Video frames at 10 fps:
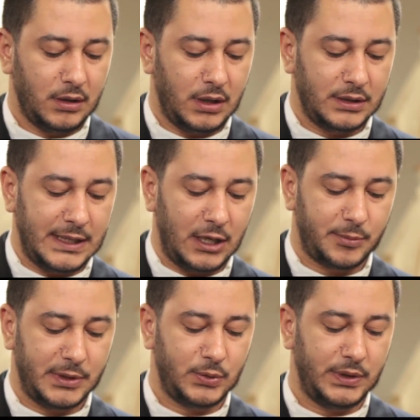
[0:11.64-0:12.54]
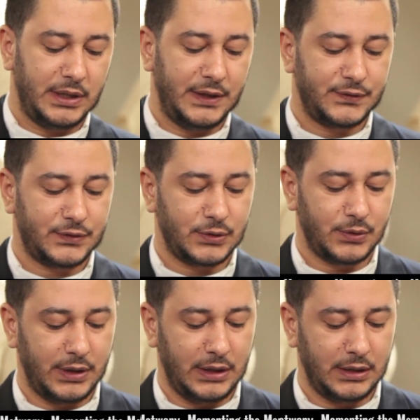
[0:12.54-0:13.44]
a dialogue between
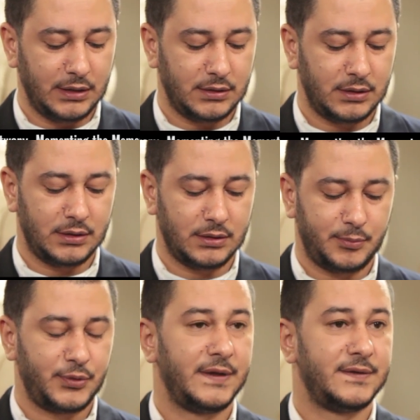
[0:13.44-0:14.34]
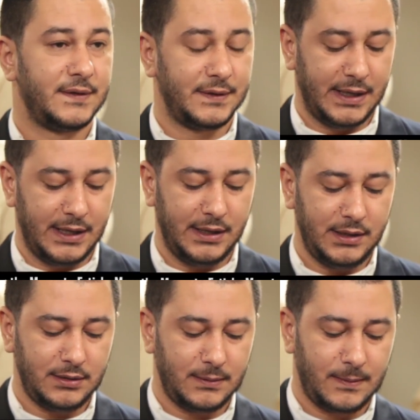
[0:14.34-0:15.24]
history, present day,